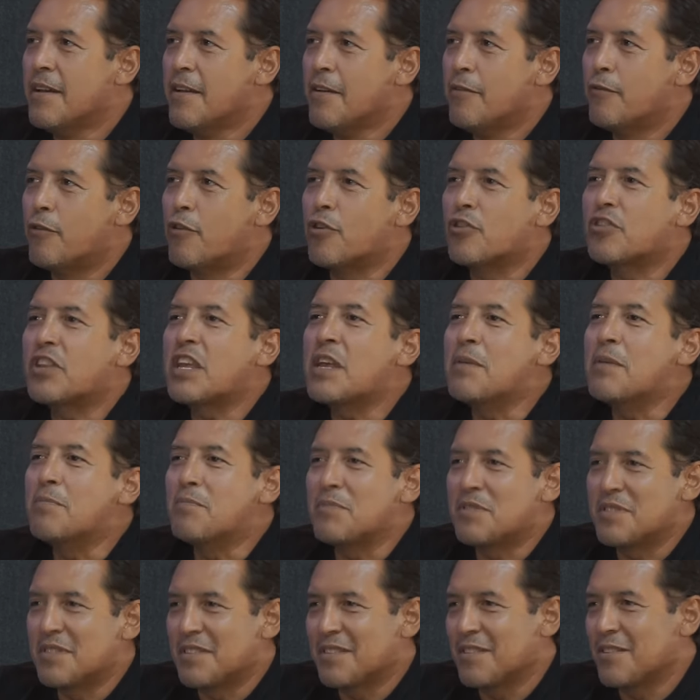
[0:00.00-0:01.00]
for
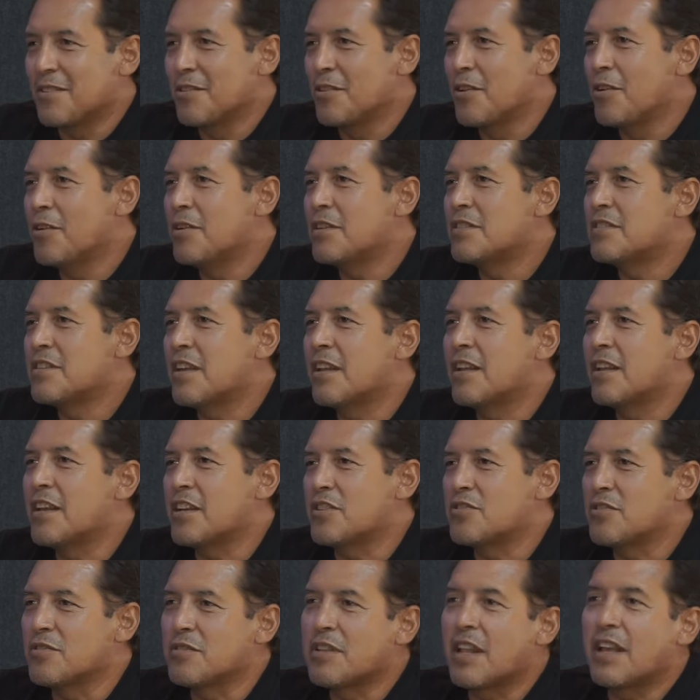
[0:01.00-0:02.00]
teams, you know,
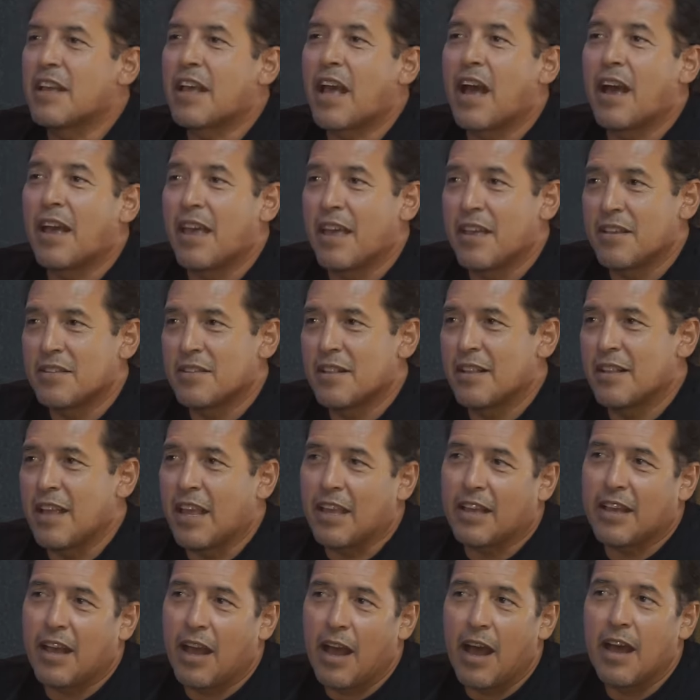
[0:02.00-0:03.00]
selections like
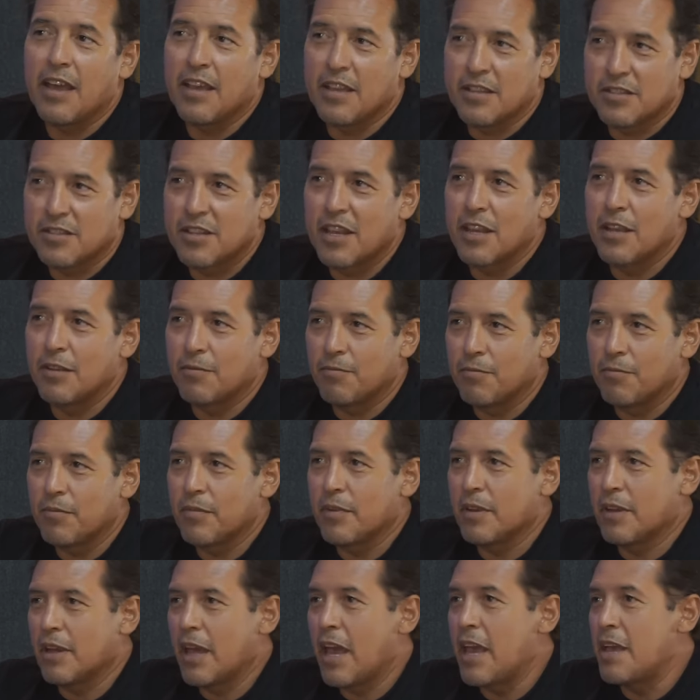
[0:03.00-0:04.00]
ISA
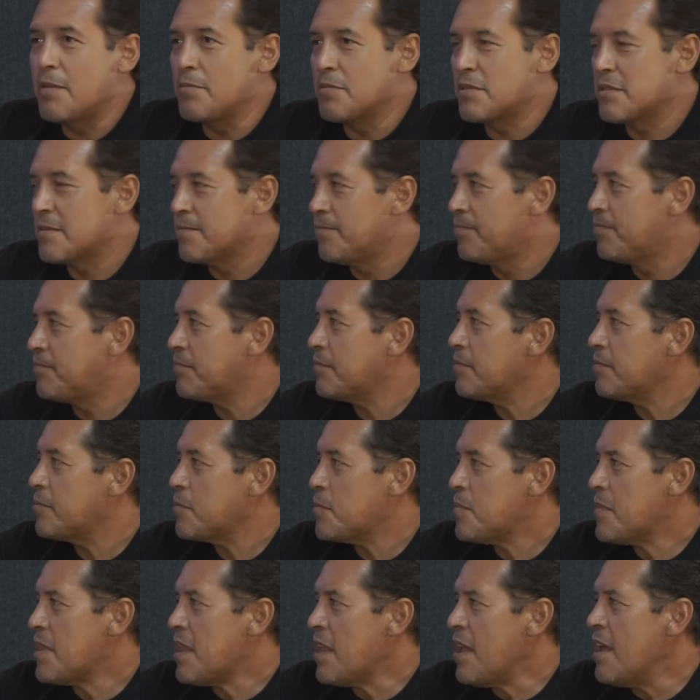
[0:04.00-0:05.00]
games.
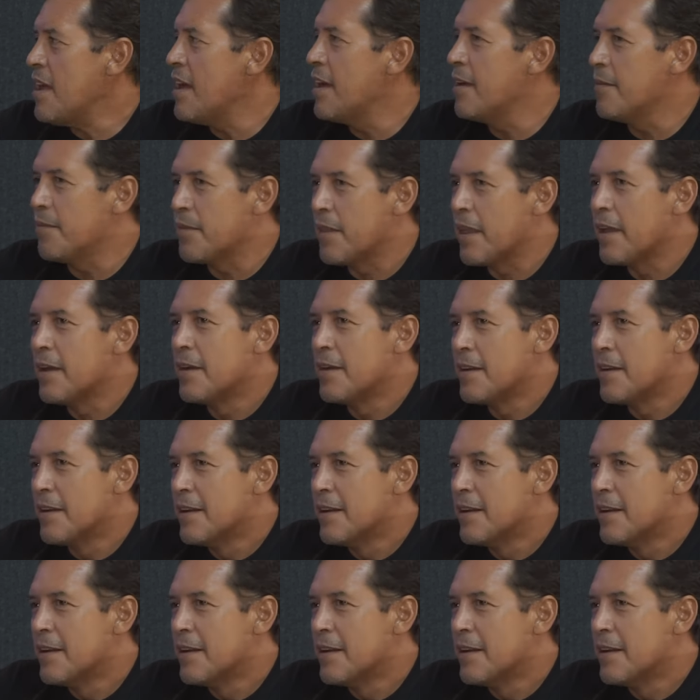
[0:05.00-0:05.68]
And you were